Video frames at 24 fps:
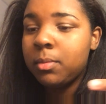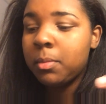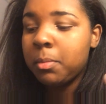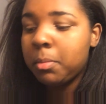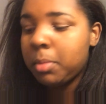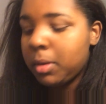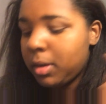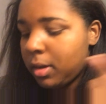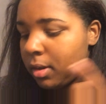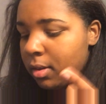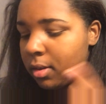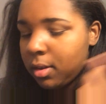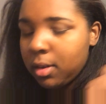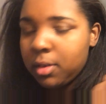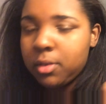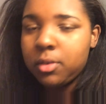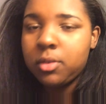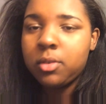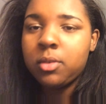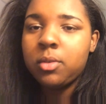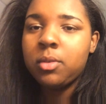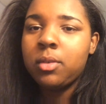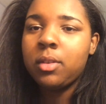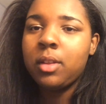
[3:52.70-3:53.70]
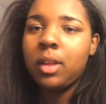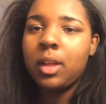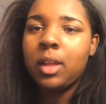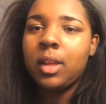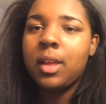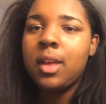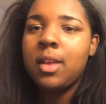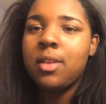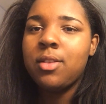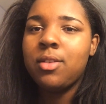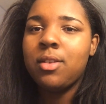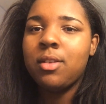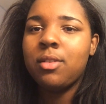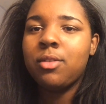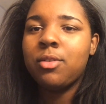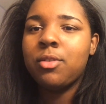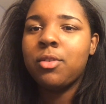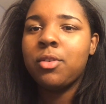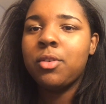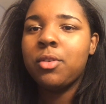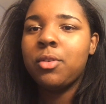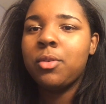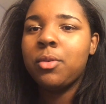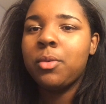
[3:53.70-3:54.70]
But it's also like it
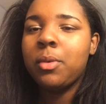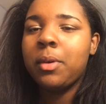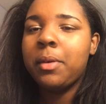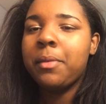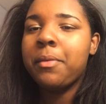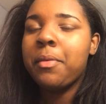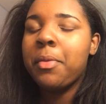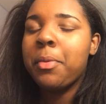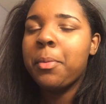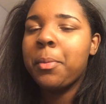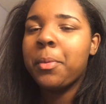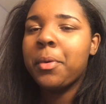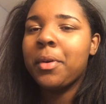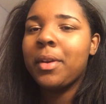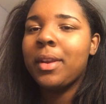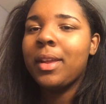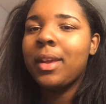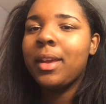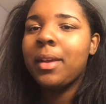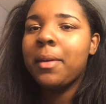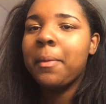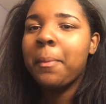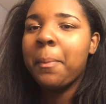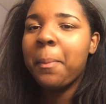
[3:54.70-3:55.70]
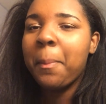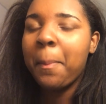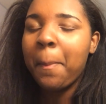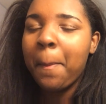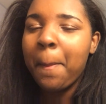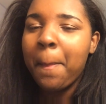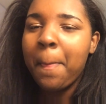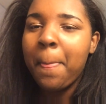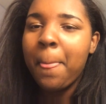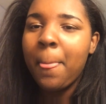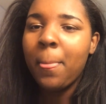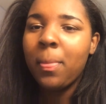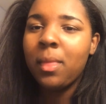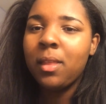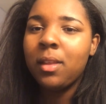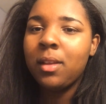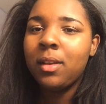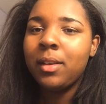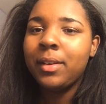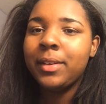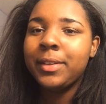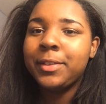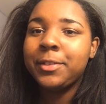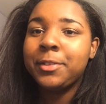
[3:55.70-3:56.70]
just turned 12 in the morning.
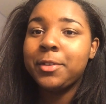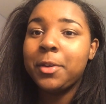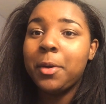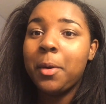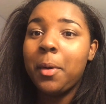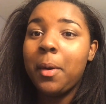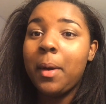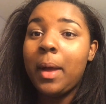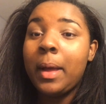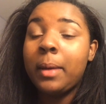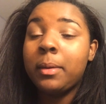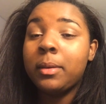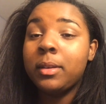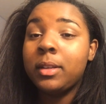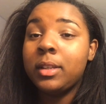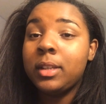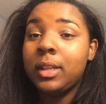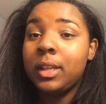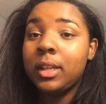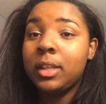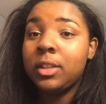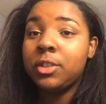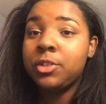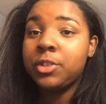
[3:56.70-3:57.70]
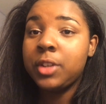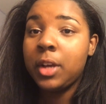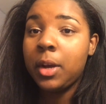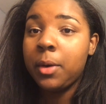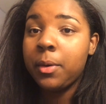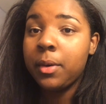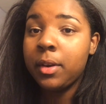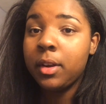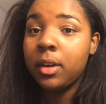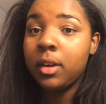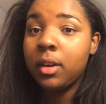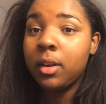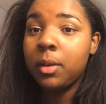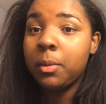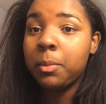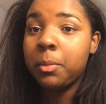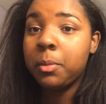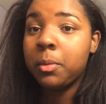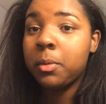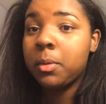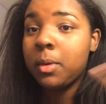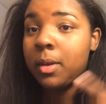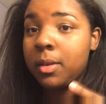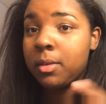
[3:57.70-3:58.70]
So I'm gonna take a shower,
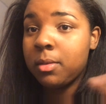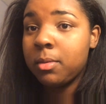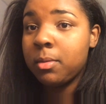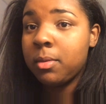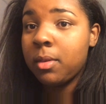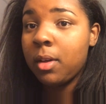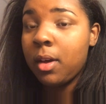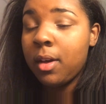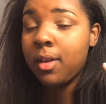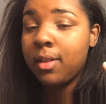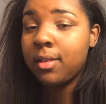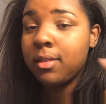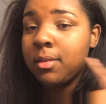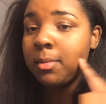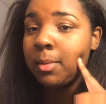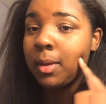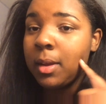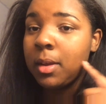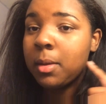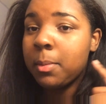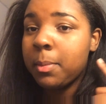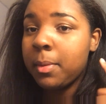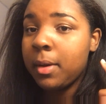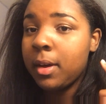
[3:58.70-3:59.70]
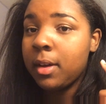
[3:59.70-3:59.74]
wash all this makeup